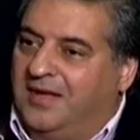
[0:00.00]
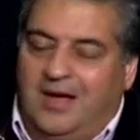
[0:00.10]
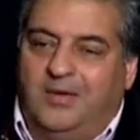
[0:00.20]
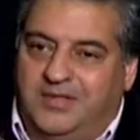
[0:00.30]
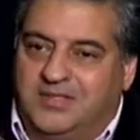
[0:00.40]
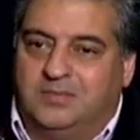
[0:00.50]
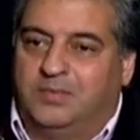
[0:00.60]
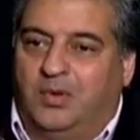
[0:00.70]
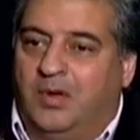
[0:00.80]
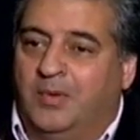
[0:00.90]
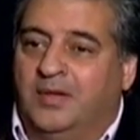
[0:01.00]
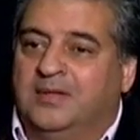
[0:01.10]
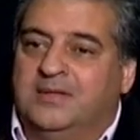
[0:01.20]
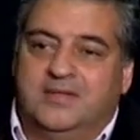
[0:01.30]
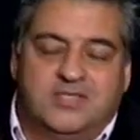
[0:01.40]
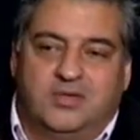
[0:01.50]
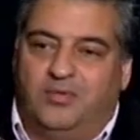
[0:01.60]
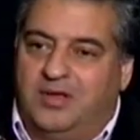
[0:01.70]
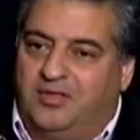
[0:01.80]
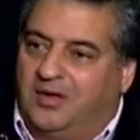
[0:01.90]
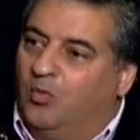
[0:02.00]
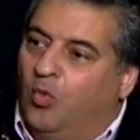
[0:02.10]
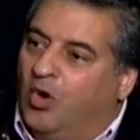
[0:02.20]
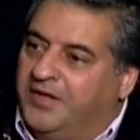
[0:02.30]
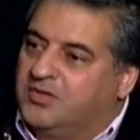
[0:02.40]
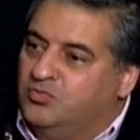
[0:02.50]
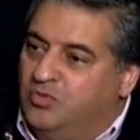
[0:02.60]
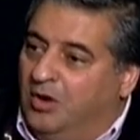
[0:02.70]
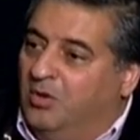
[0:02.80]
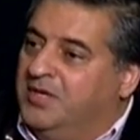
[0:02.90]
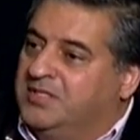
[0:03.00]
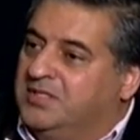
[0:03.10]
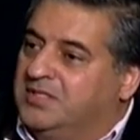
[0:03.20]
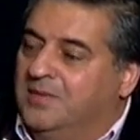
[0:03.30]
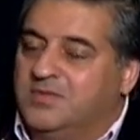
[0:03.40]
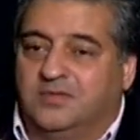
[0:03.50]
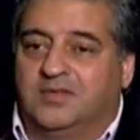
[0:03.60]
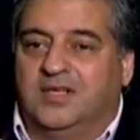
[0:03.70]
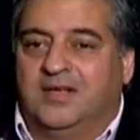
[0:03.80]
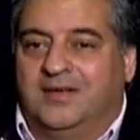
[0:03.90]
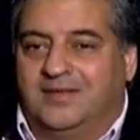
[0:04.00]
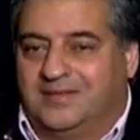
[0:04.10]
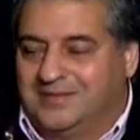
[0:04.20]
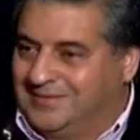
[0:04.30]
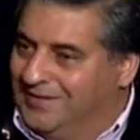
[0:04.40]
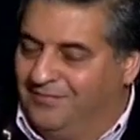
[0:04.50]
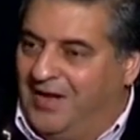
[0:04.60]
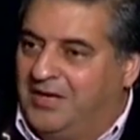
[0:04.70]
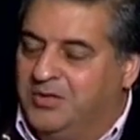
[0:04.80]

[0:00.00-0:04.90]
how it does employment, to rethink what its role is in terms of value